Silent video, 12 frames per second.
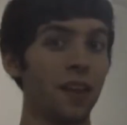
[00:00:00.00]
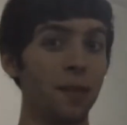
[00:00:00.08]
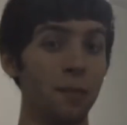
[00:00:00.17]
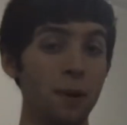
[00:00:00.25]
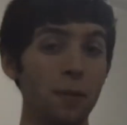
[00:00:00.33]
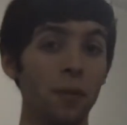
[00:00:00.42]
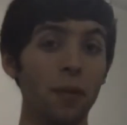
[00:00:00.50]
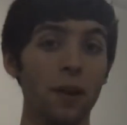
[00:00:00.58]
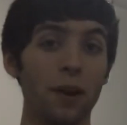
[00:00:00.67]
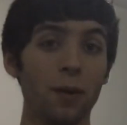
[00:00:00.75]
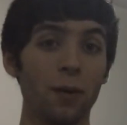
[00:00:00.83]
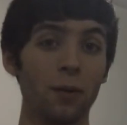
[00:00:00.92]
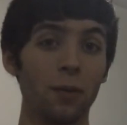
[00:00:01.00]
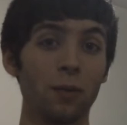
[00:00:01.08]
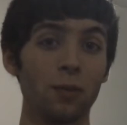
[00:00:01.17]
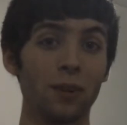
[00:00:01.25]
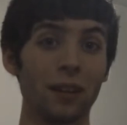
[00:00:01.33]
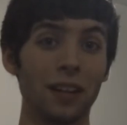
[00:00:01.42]
The people there were
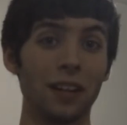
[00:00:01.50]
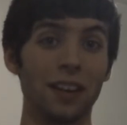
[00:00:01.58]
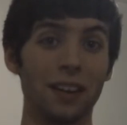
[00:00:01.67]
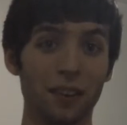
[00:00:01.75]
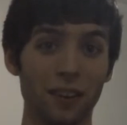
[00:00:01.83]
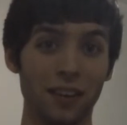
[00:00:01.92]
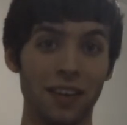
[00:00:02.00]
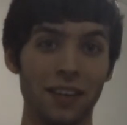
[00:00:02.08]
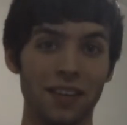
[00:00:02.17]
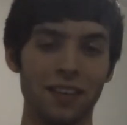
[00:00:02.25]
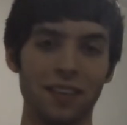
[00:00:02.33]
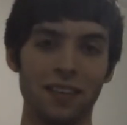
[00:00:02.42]
really good.